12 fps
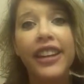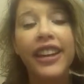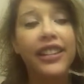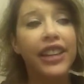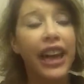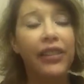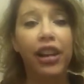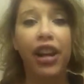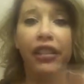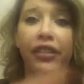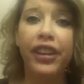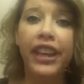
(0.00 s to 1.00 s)
It's gave a
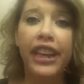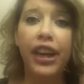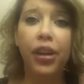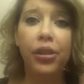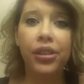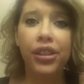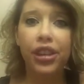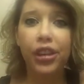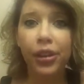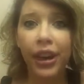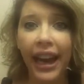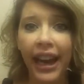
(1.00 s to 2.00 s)
lot of videos to
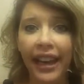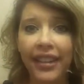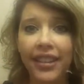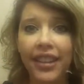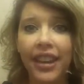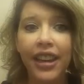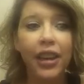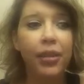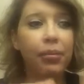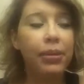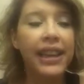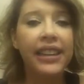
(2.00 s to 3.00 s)
you guys.
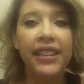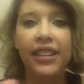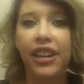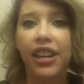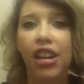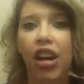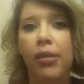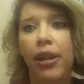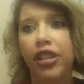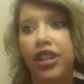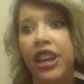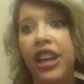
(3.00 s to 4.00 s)
Me listening to God
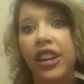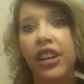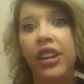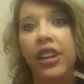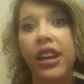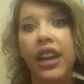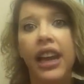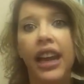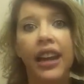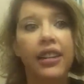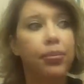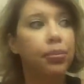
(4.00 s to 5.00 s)
about Shakira
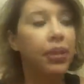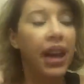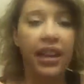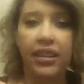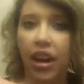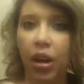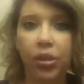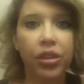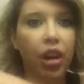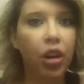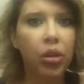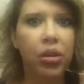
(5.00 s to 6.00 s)
has
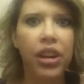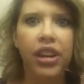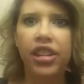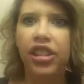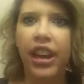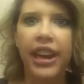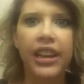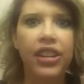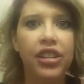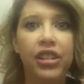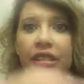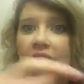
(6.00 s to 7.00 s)
also
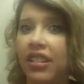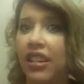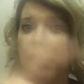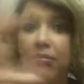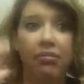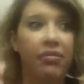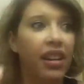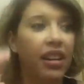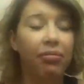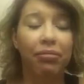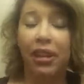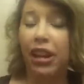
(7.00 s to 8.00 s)
changed
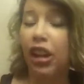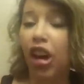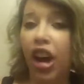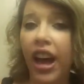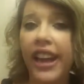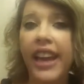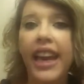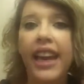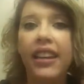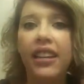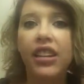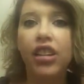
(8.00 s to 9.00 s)
a lot.
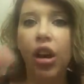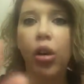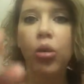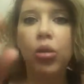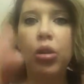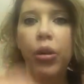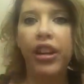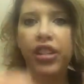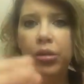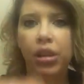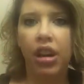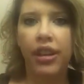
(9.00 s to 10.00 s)
Don't
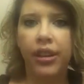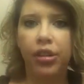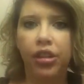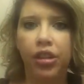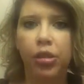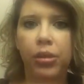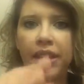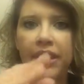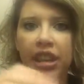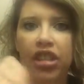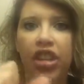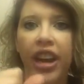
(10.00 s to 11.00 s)
question what God tells you to do, because
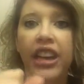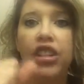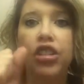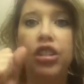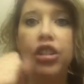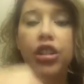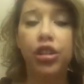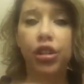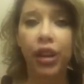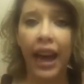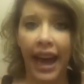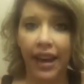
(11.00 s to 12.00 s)
it could change
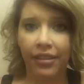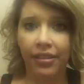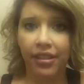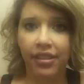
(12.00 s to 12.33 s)
your life.